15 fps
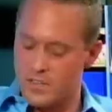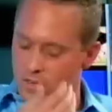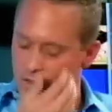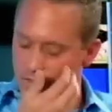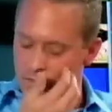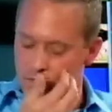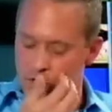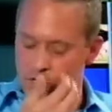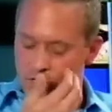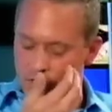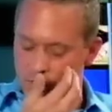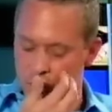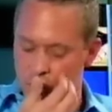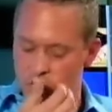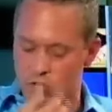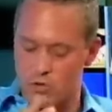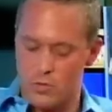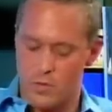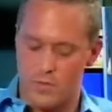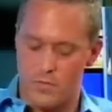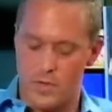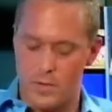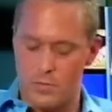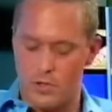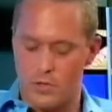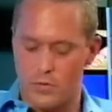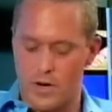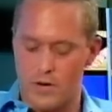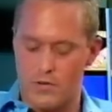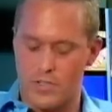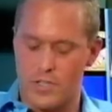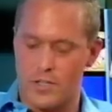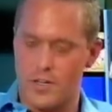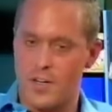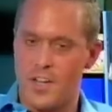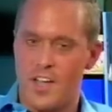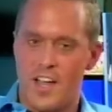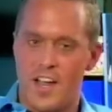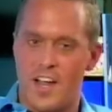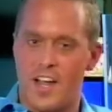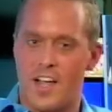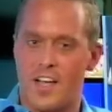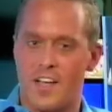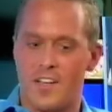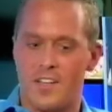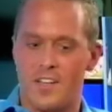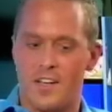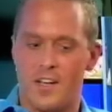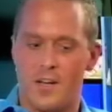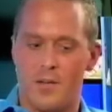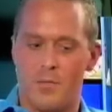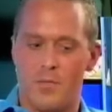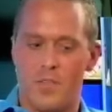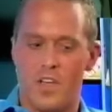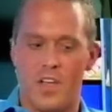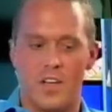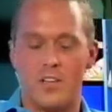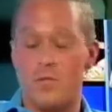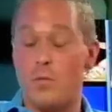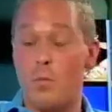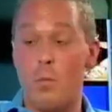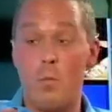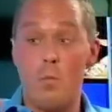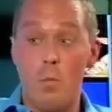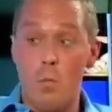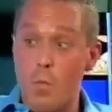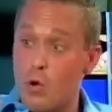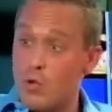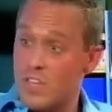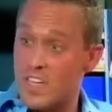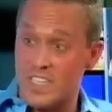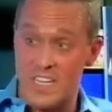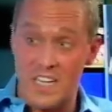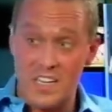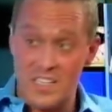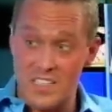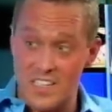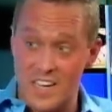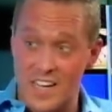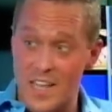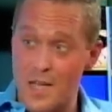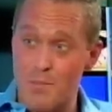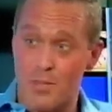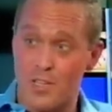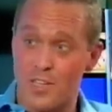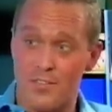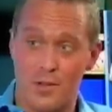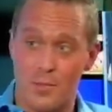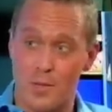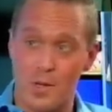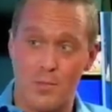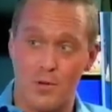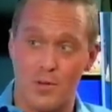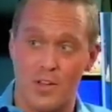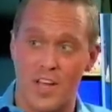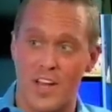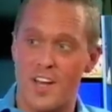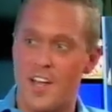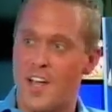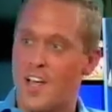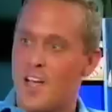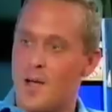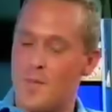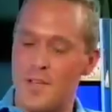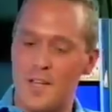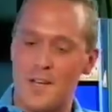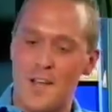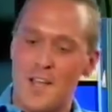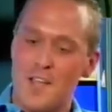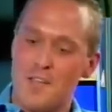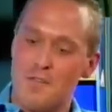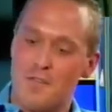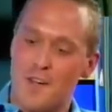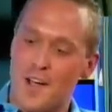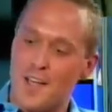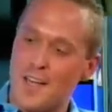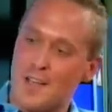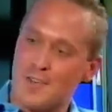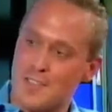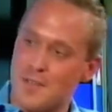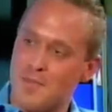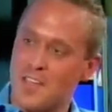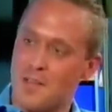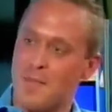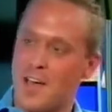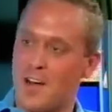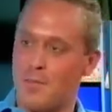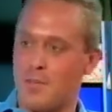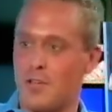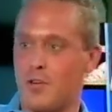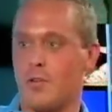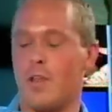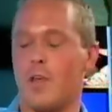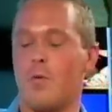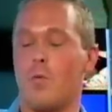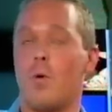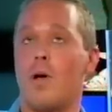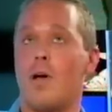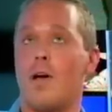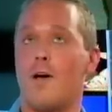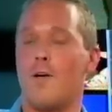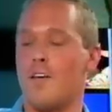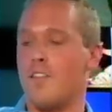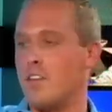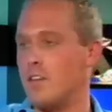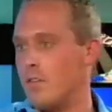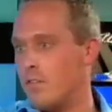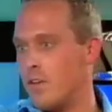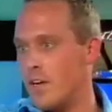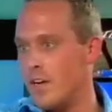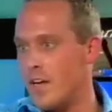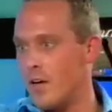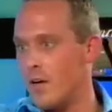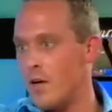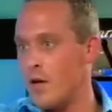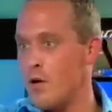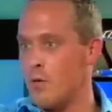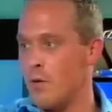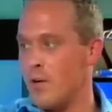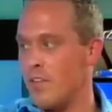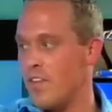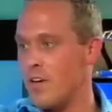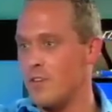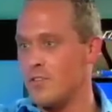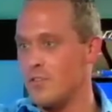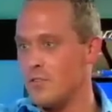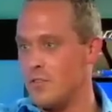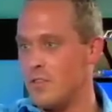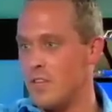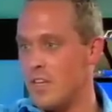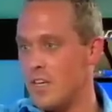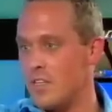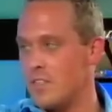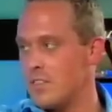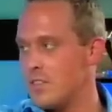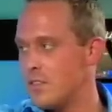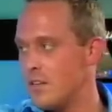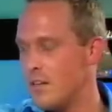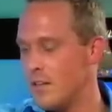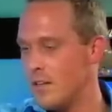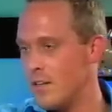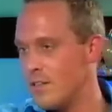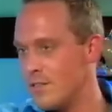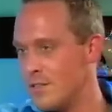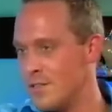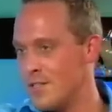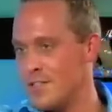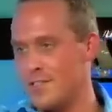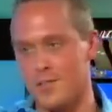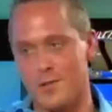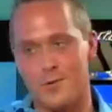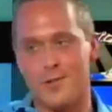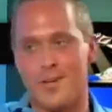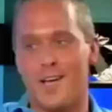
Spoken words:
a very diverse group of people around here, and multi-talented. I can't believe the people that, you find out something about them and you're like, wow, and then you find out, oh, and they also did this and this and this. So